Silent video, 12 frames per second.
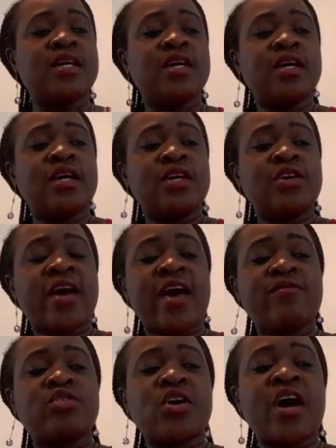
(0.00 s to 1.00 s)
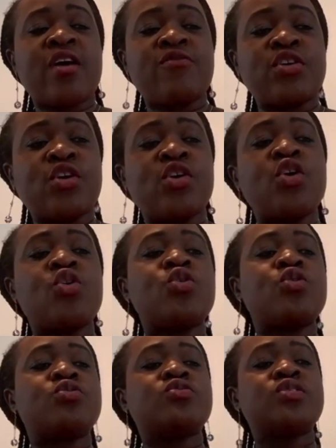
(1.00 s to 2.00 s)
you have to have your
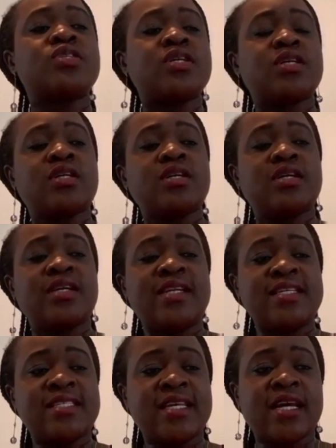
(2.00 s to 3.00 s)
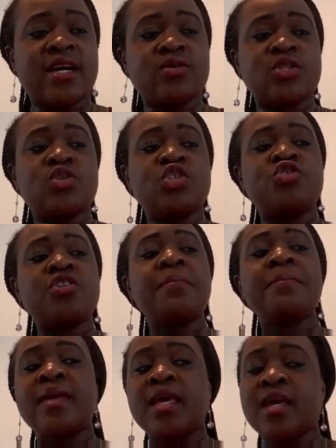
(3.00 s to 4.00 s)
goals listed out. So dream
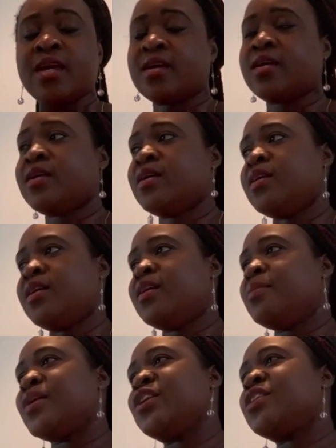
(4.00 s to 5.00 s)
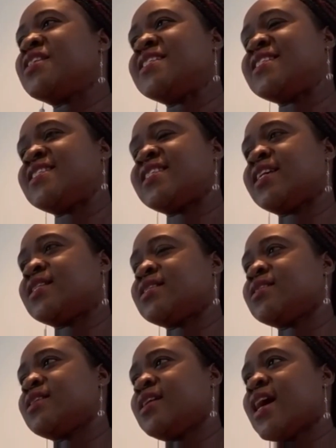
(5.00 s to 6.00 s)
big, but not decent.
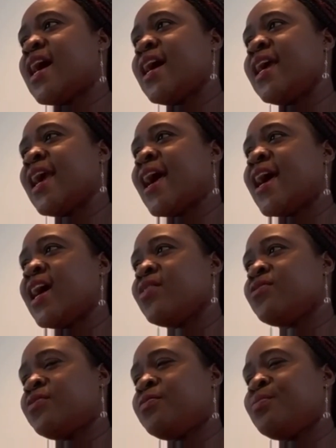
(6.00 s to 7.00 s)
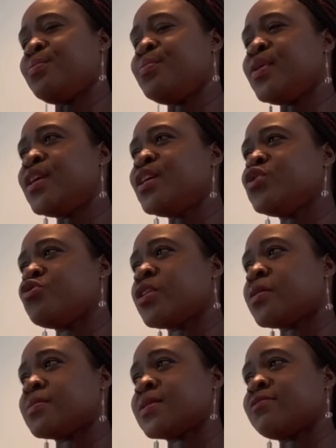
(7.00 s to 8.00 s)
I have big
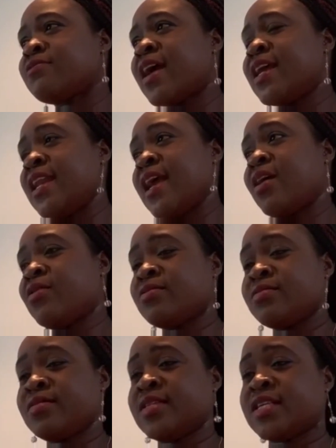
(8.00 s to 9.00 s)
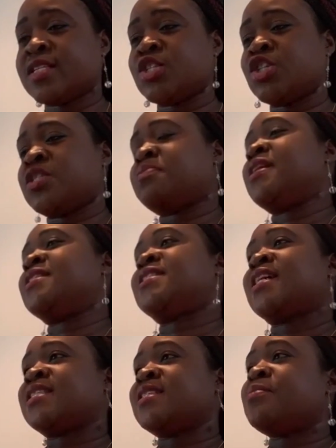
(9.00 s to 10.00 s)
dreams. Right now, this is just my
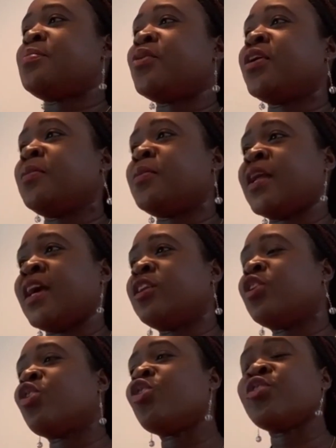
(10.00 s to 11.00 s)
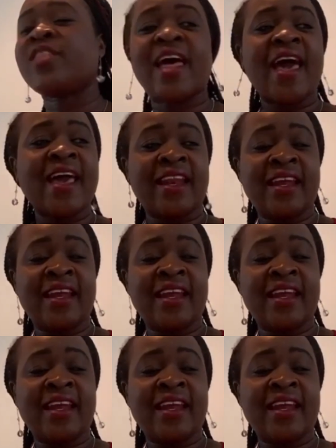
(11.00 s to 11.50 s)
starting point, but I know that